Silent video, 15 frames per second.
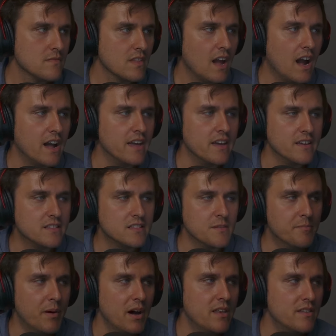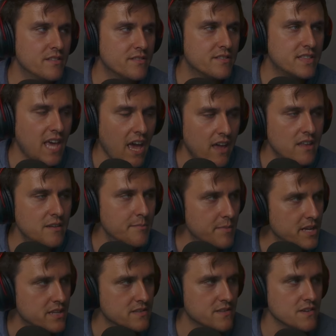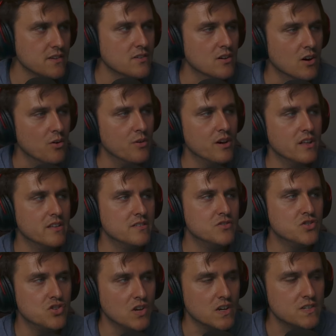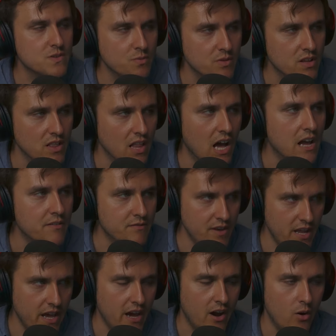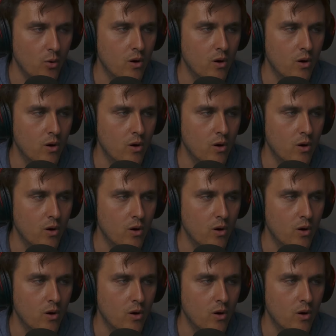I hit the button 10 minutes ago, and it just went live now.